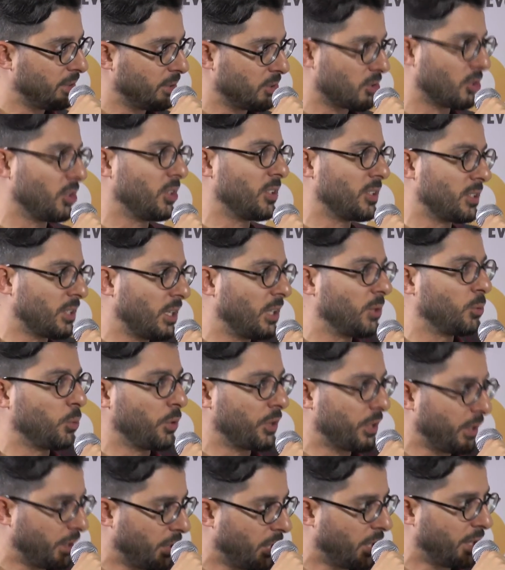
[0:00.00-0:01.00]
He's going to start
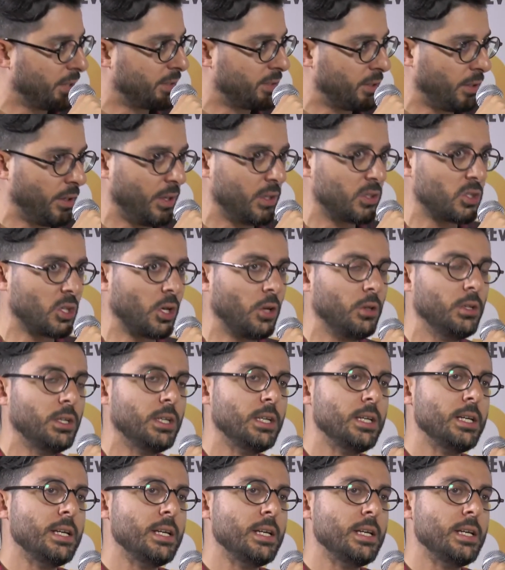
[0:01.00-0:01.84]
with an artery. So